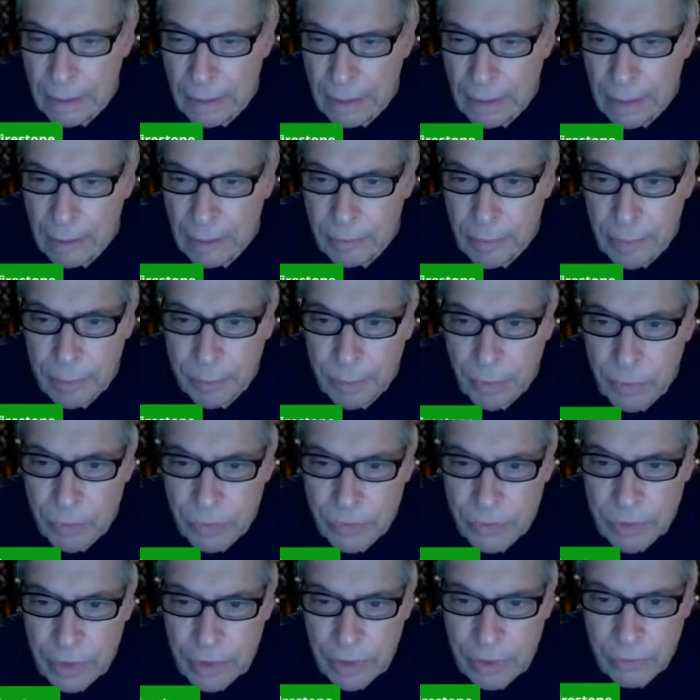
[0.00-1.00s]
I'll be
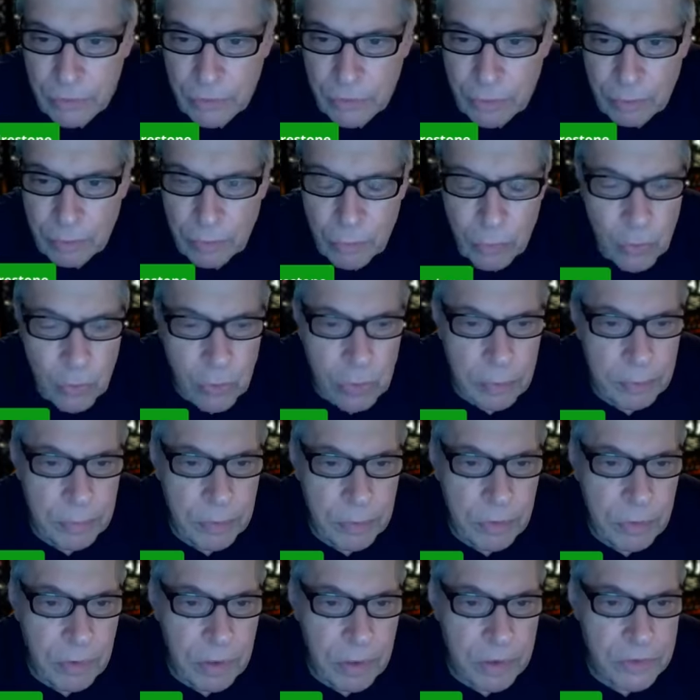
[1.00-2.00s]
posting some more
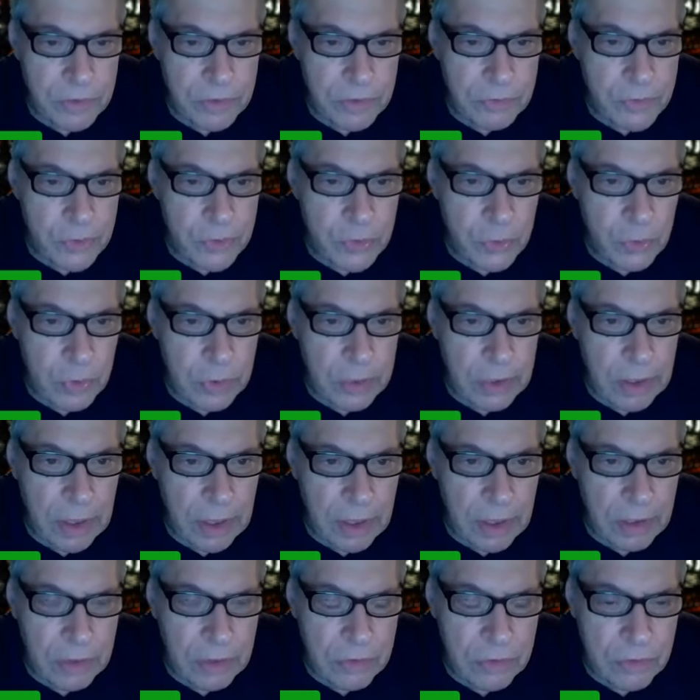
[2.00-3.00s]
progressive short
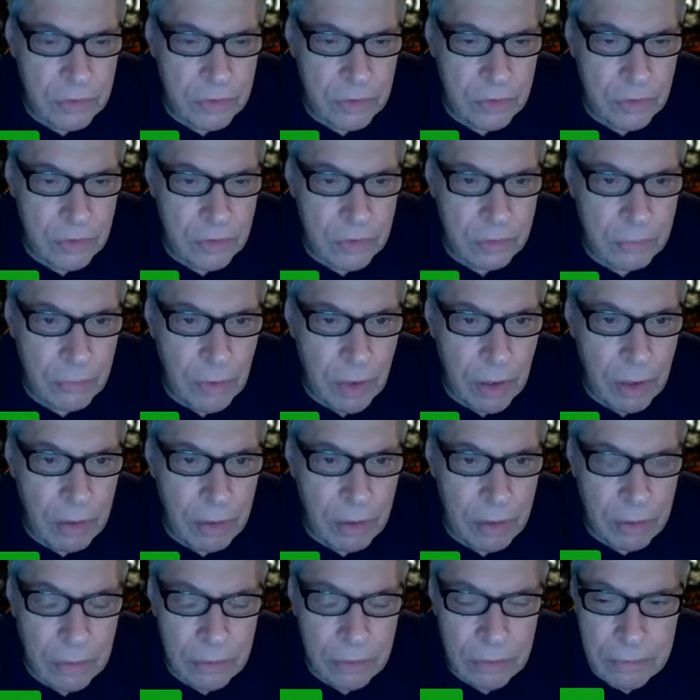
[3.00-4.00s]
takes
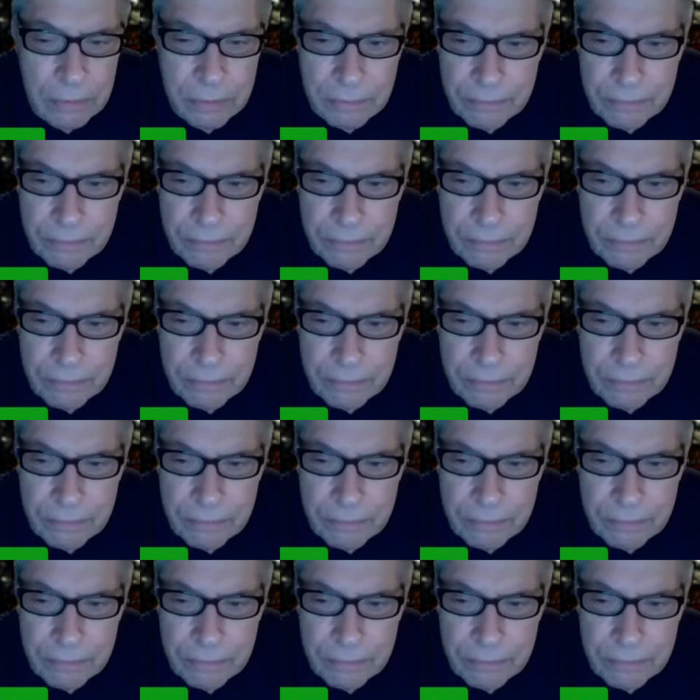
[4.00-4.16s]
tomorrow.